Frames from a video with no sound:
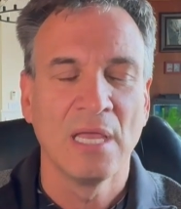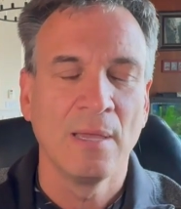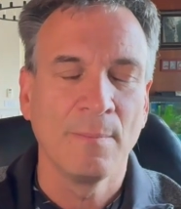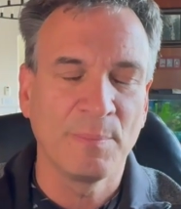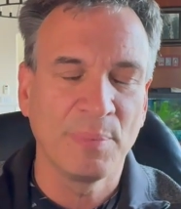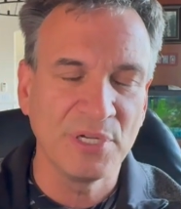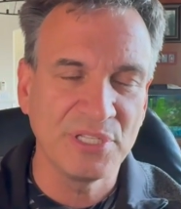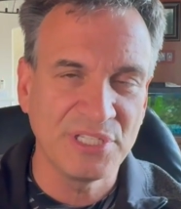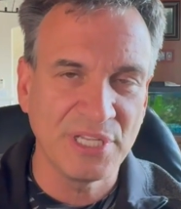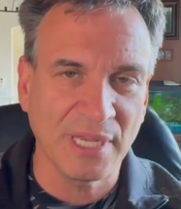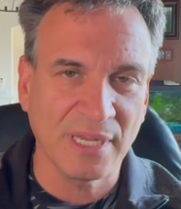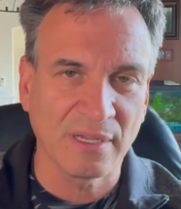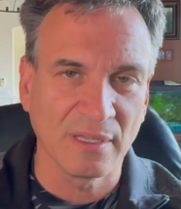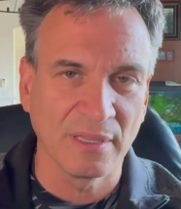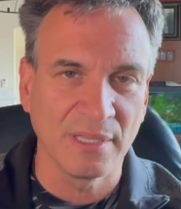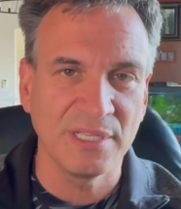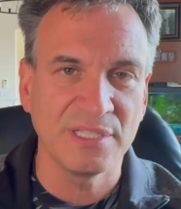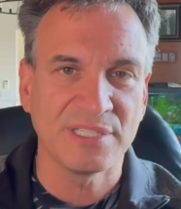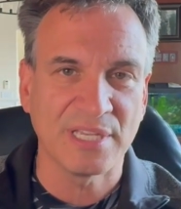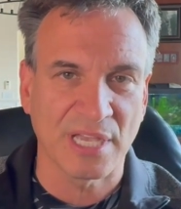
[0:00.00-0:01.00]

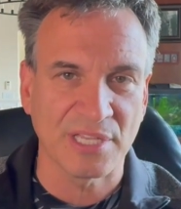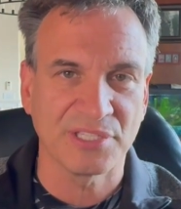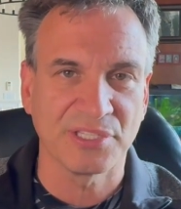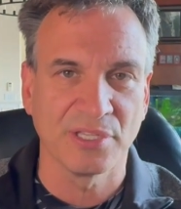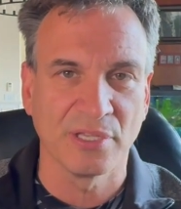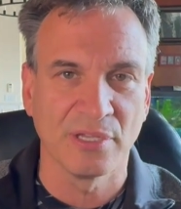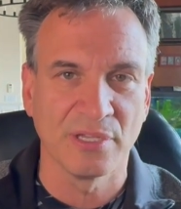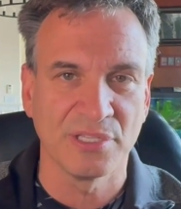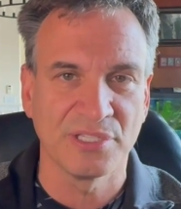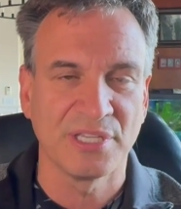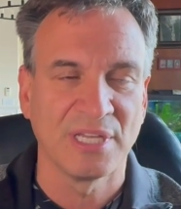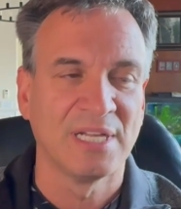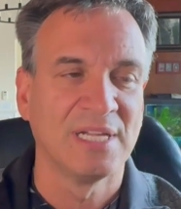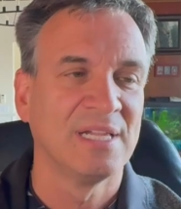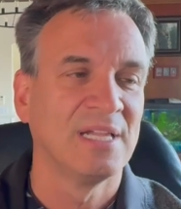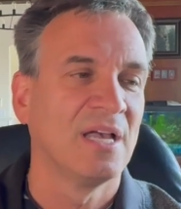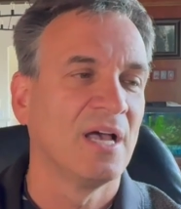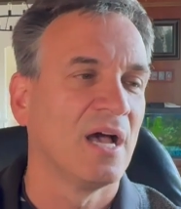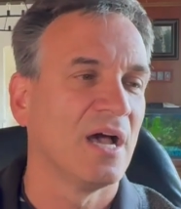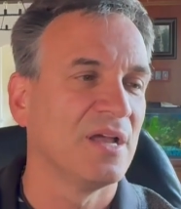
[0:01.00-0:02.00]
particularly Teslas,
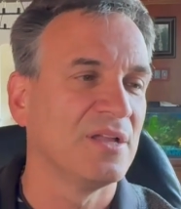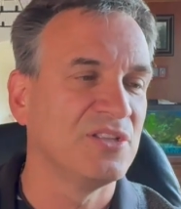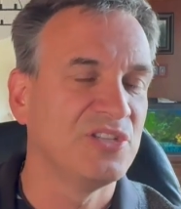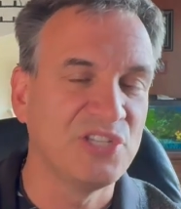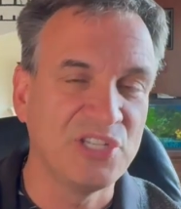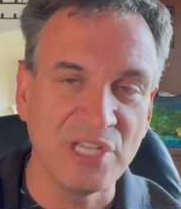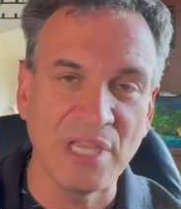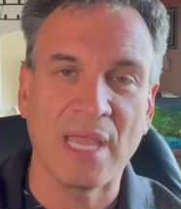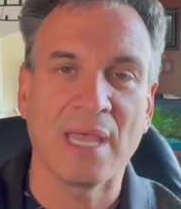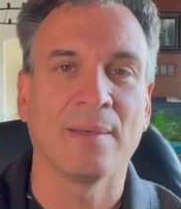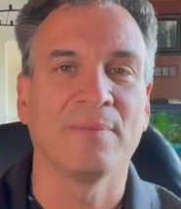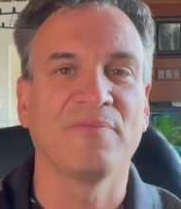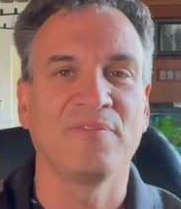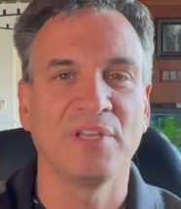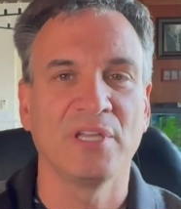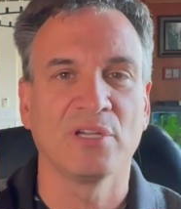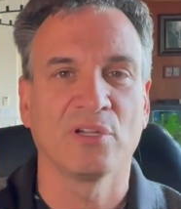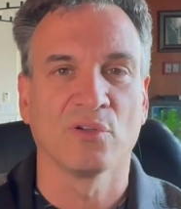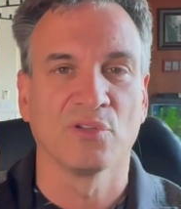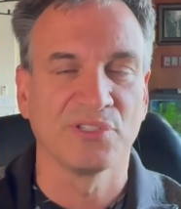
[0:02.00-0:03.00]
GM
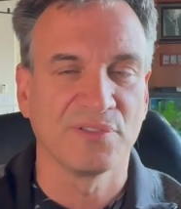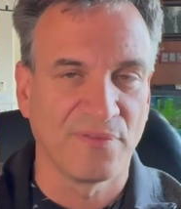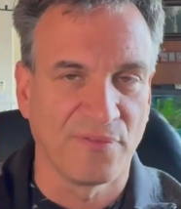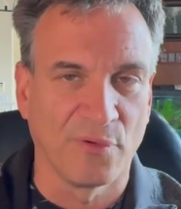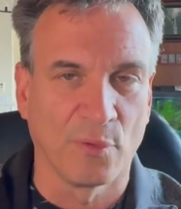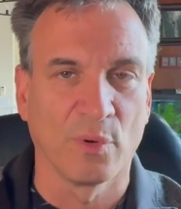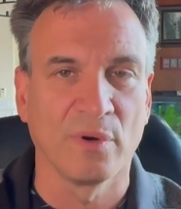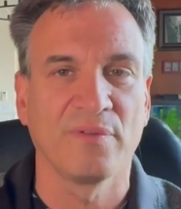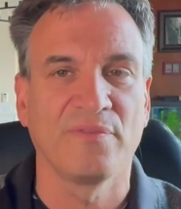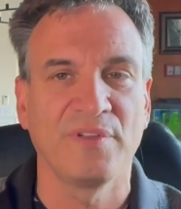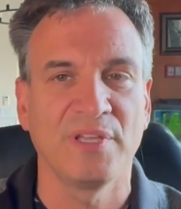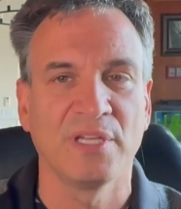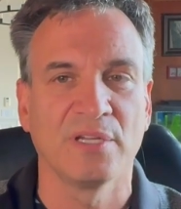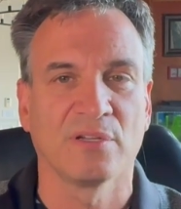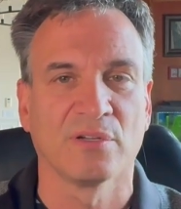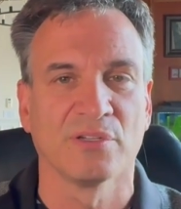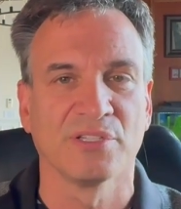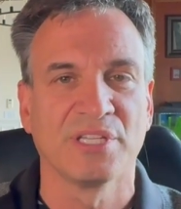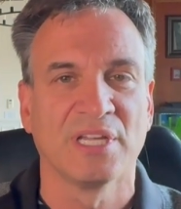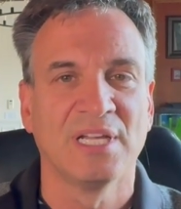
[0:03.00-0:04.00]
vehicles, Ford
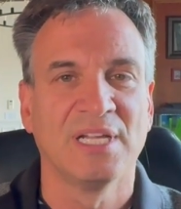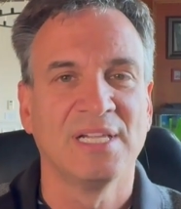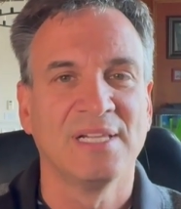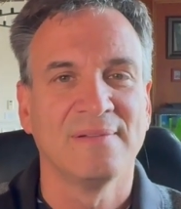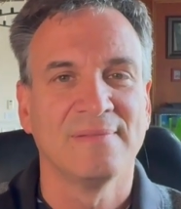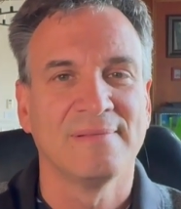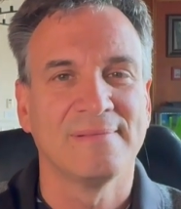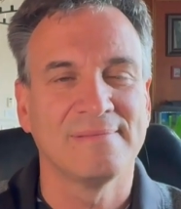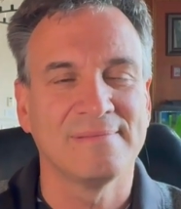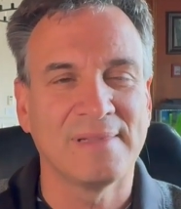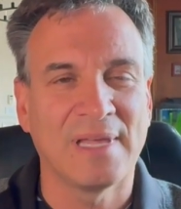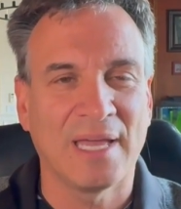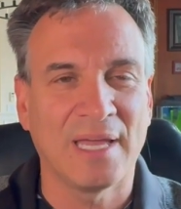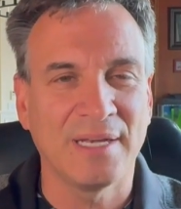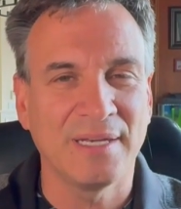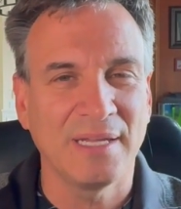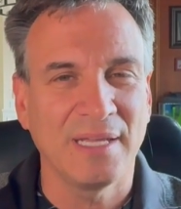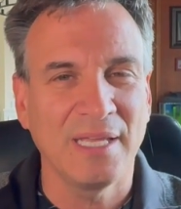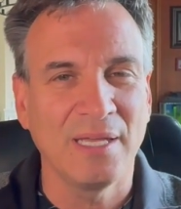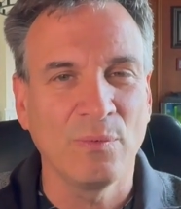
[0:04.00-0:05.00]
vehicles,
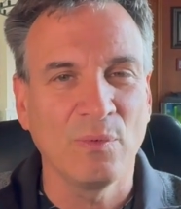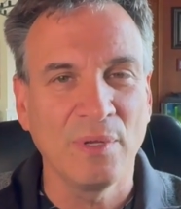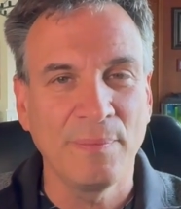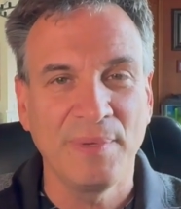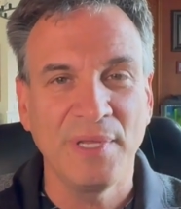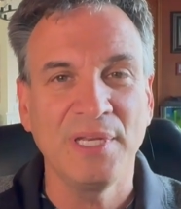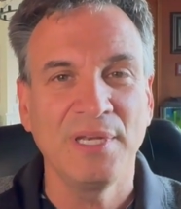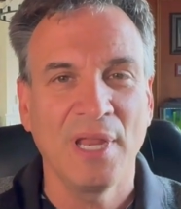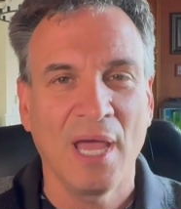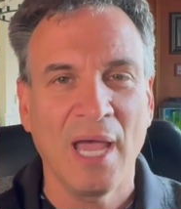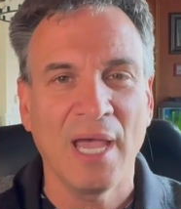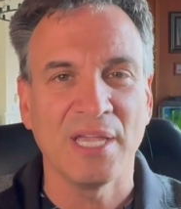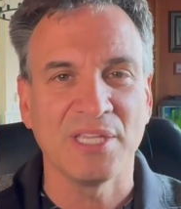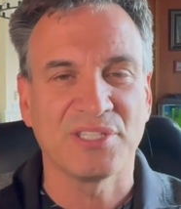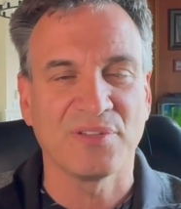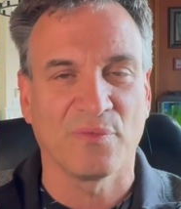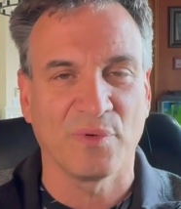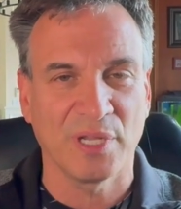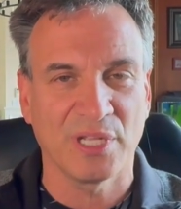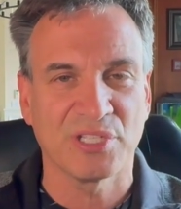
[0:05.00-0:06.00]
and it would be nice
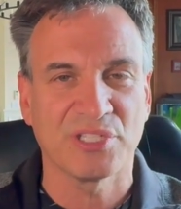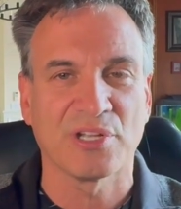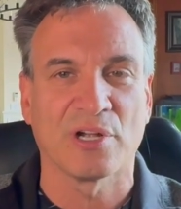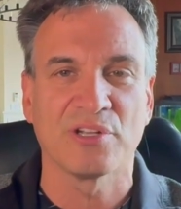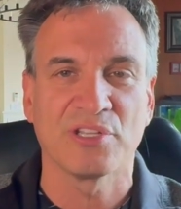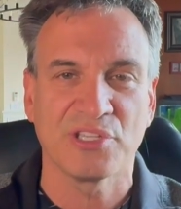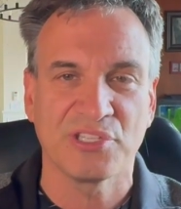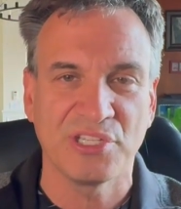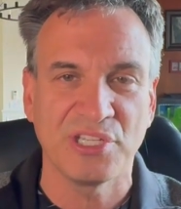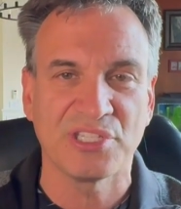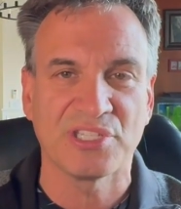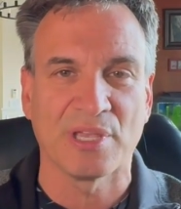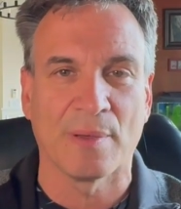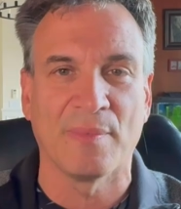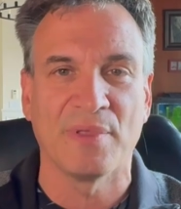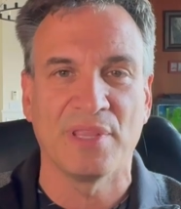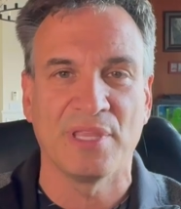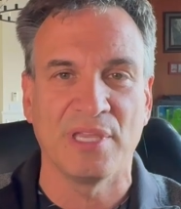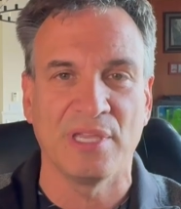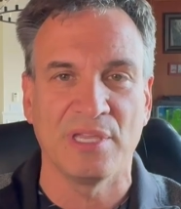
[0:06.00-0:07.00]
if we could start to see some
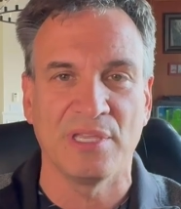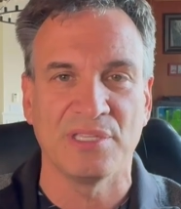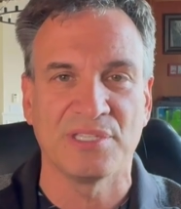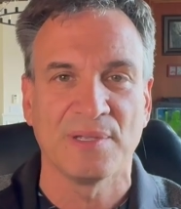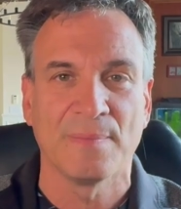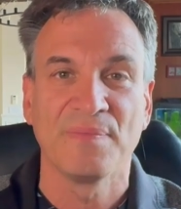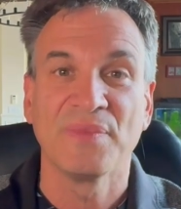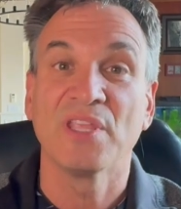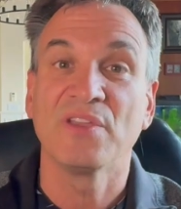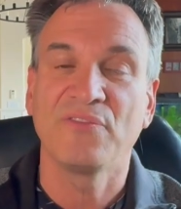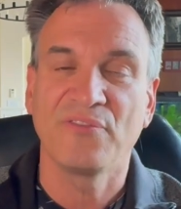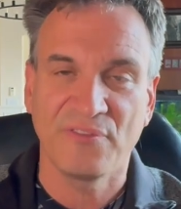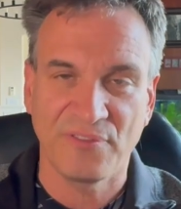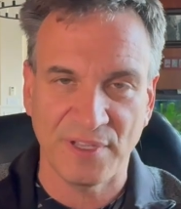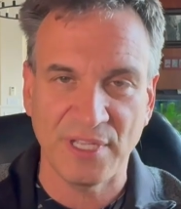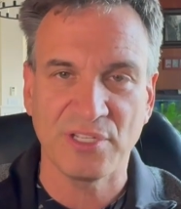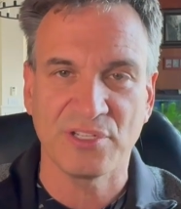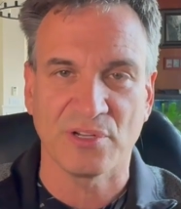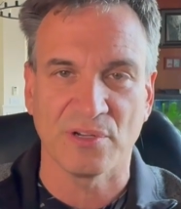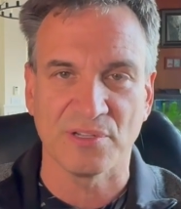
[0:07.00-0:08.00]
of these
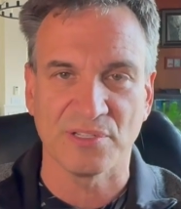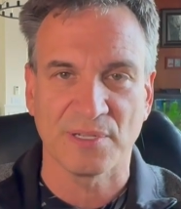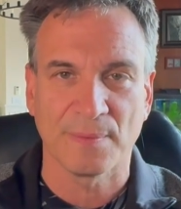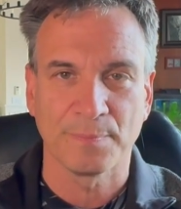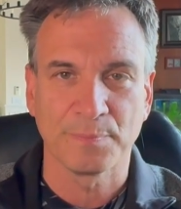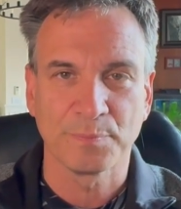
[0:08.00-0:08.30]
features.